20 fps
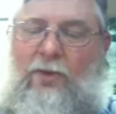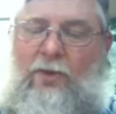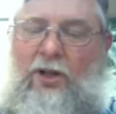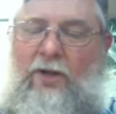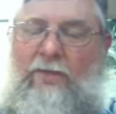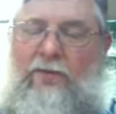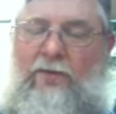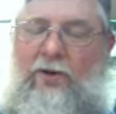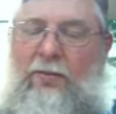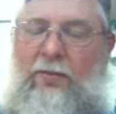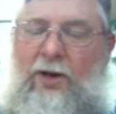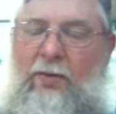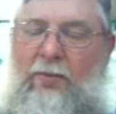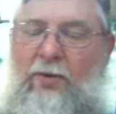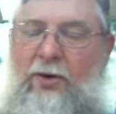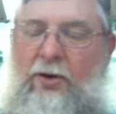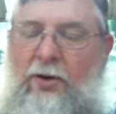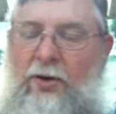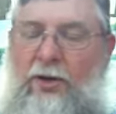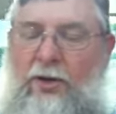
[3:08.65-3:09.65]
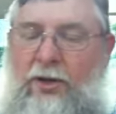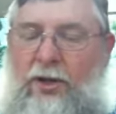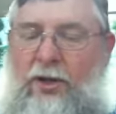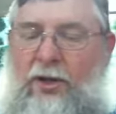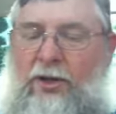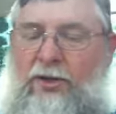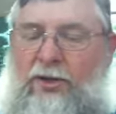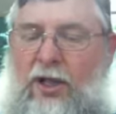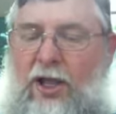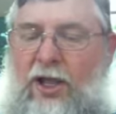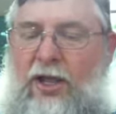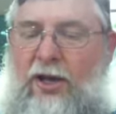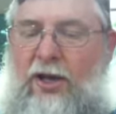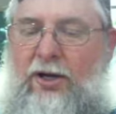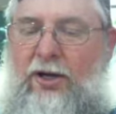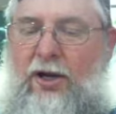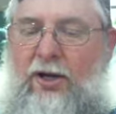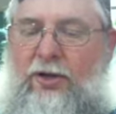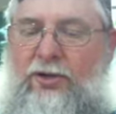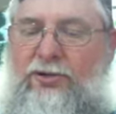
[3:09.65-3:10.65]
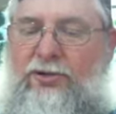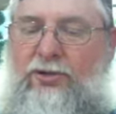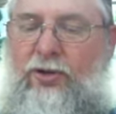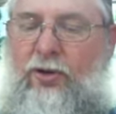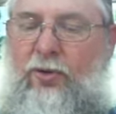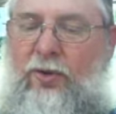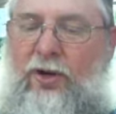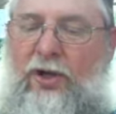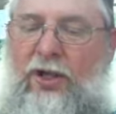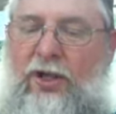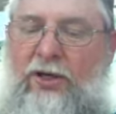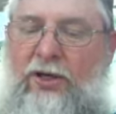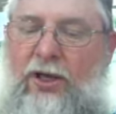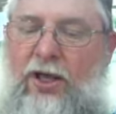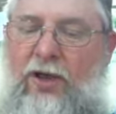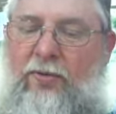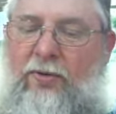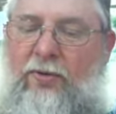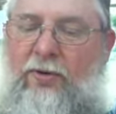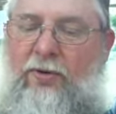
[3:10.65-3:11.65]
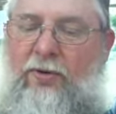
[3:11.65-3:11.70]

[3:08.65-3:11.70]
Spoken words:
If you remember, they had gotten so wicked they